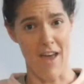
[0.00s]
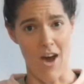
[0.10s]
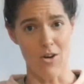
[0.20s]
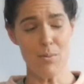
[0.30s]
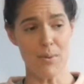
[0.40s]
for
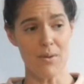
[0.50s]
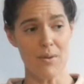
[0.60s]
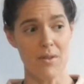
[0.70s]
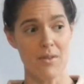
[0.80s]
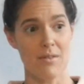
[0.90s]
help,
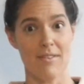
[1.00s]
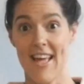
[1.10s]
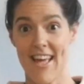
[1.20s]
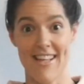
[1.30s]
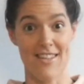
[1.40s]

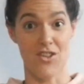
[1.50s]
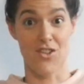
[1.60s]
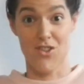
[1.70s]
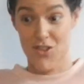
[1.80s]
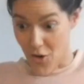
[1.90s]

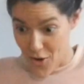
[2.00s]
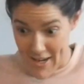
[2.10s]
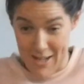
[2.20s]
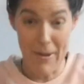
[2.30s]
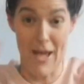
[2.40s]
so
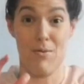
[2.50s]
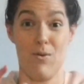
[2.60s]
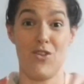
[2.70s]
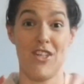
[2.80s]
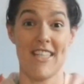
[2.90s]
many
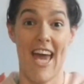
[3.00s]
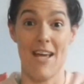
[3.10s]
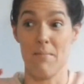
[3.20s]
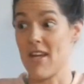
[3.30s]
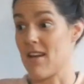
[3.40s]
people just
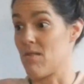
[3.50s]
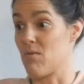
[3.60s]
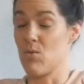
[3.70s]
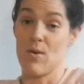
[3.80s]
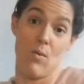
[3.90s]
came in,
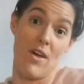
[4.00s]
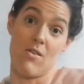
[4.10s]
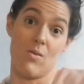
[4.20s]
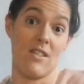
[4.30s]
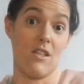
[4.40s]

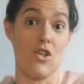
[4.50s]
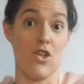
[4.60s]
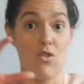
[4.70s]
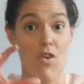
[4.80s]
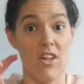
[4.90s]
whether it was the
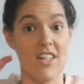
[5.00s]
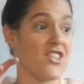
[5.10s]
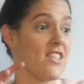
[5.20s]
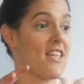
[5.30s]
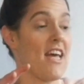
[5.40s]

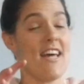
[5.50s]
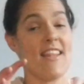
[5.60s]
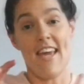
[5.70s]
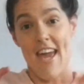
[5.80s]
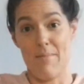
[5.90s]
neurologist,
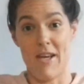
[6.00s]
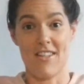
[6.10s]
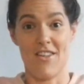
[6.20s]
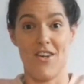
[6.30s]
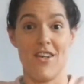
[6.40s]
the
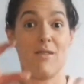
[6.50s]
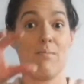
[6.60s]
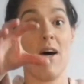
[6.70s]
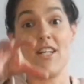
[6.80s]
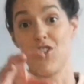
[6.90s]
MS nurse,
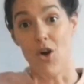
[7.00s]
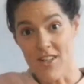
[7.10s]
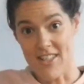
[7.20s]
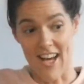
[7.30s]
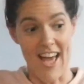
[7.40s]
my
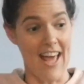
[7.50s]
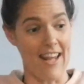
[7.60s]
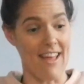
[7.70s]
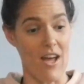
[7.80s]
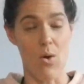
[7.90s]
doctor,
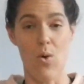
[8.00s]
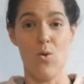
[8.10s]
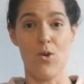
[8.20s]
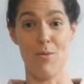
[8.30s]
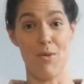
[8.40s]
and they
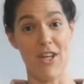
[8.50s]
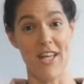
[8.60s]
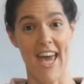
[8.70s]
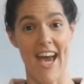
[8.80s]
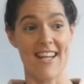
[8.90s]
all
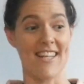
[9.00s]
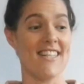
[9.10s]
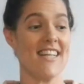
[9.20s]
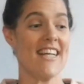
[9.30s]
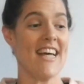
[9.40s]

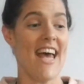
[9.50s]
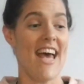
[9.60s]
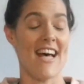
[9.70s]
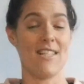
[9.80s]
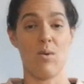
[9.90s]
communicated,
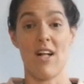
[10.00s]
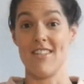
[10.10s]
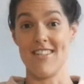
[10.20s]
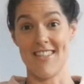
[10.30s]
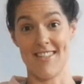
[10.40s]
as well
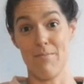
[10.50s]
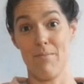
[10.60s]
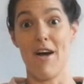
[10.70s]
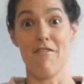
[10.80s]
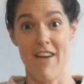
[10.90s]
as
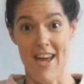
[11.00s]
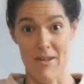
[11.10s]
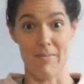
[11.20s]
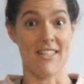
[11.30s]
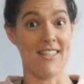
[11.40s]
my
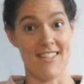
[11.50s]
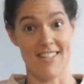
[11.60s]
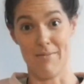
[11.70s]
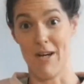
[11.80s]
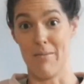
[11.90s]
family, my
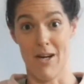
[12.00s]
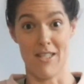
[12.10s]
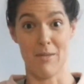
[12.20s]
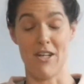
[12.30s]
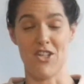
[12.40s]
sister, my mum
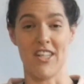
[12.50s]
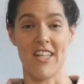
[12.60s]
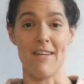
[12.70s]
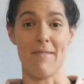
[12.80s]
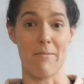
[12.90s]

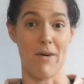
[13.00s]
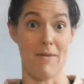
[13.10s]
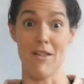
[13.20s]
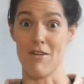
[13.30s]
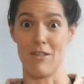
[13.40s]
especially, and my
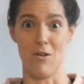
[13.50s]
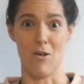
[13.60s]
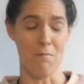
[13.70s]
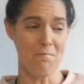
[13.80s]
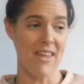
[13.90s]
mother-in-law.